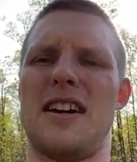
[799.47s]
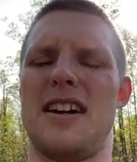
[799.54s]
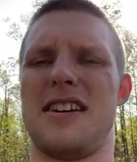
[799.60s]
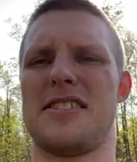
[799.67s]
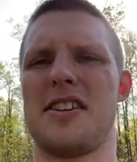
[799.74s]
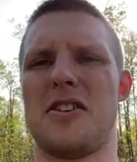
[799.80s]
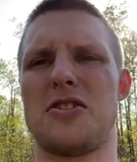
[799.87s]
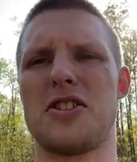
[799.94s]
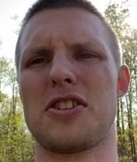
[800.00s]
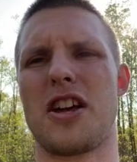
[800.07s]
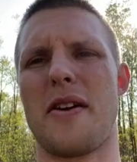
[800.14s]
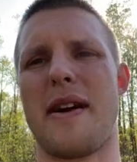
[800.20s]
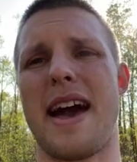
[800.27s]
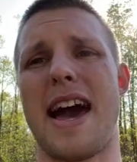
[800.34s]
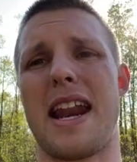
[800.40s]
So just
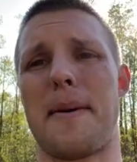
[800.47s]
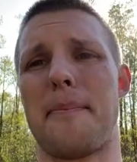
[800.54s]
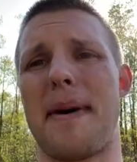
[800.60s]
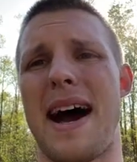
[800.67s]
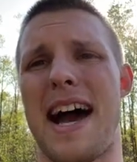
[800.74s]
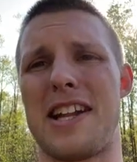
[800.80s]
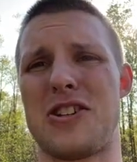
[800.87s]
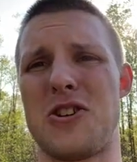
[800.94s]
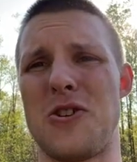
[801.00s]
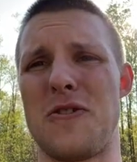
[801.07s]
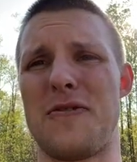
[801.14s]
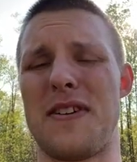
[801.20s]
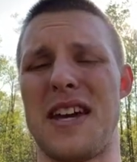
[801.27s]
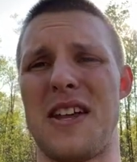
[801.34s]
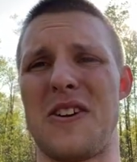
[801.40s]
go ahead and buy 2
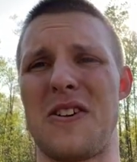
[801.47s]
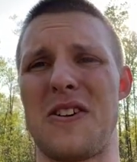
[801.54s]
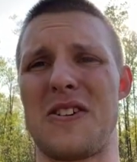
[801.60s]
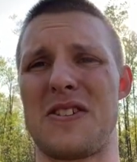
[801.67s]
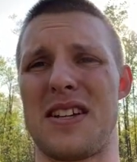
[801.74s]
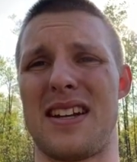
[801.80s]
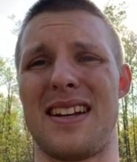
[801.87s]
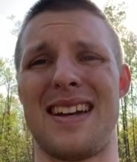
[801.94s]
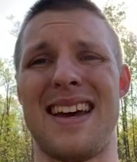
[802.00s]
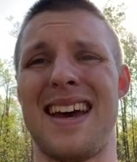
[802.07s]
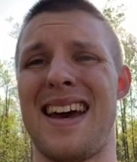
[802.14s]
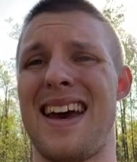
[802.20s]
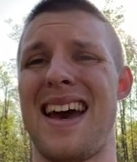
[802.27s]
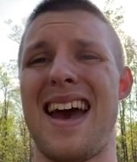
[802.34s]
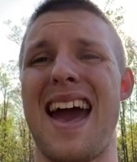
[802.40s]
feeders and
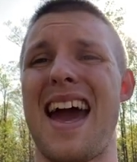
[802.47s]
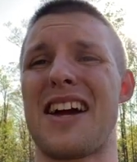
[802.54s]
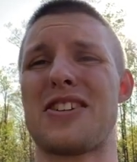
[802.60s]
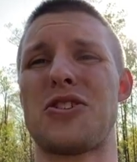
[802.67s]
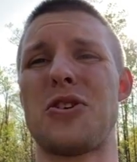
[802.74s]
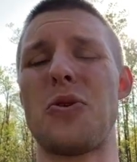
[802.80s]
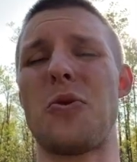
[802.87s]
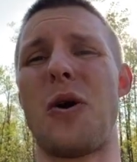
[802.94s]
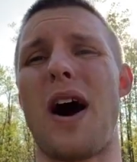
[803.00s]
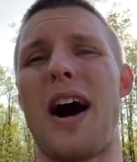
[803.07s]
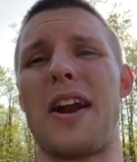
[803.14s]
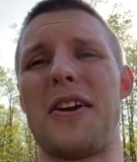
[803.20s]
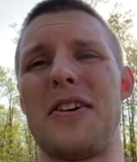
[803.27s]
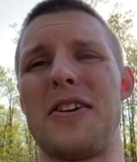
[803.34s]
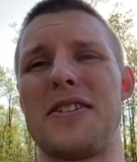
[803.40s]
heck, 2
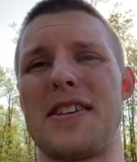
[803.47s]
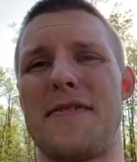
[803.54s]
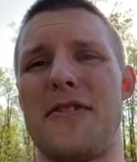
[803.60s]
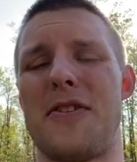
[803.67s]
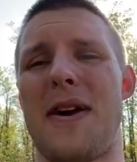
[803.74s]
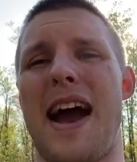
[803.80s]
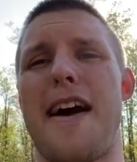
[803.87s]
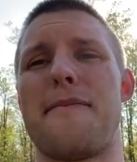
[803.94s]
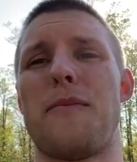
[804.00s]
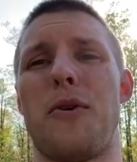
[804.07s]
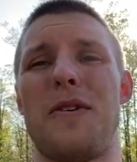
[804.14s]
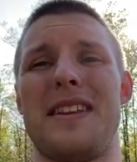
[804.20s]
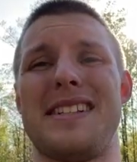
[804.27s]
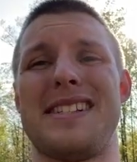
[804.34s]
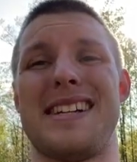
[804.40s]
waters if you have more
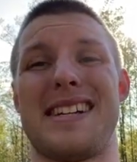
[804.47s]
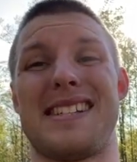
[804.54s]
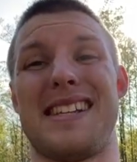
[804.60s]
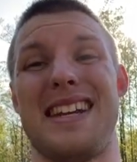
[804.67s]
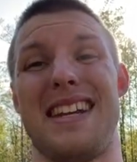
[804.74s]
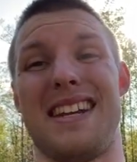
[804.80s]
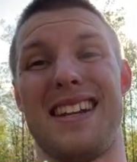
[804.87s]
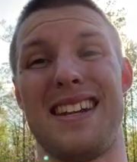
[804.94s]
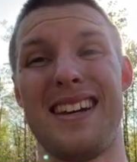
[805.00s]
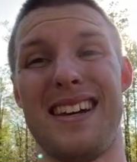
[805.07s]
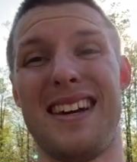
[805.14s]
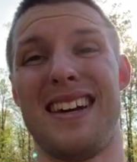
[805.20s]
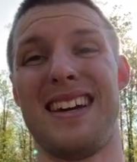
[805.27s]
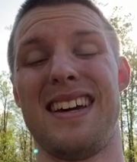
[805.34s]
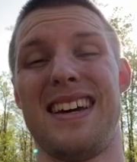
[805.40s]
than 16
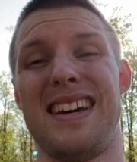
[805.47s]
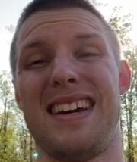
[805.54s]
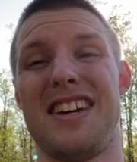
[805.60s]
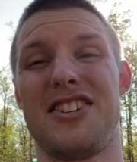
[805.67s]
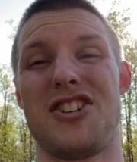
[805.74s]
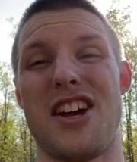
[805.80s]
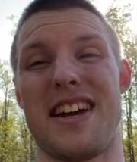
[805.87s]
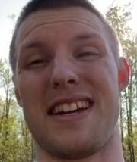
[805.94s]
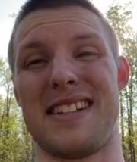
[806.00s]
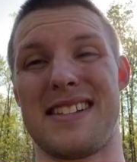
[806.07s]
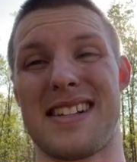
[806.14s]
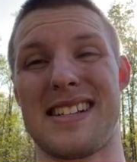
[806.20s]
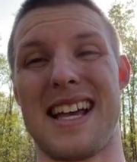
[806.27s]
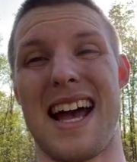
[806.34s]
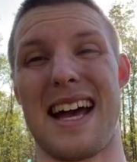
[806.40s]
chickens,
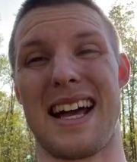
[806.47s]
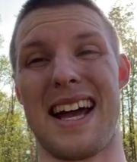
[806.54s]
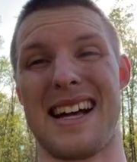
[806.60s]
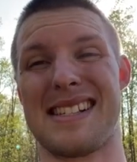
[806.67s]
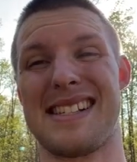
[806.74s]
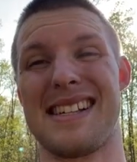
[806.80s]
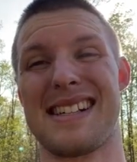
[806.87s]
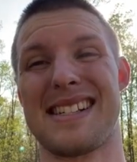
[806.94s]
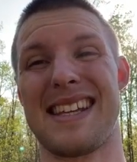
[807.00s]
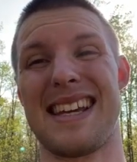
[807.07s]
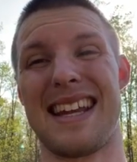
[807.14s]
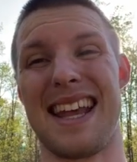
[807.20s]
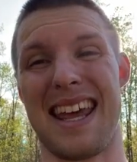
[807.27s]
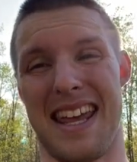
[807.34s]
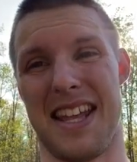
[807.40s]
because I got 16
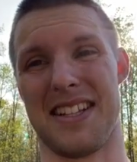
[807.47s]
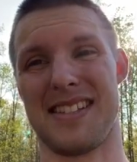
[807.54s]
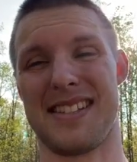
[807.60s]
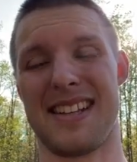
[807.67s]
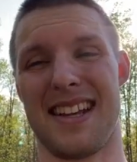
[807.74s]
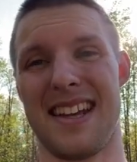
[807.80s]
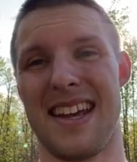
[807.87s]
hens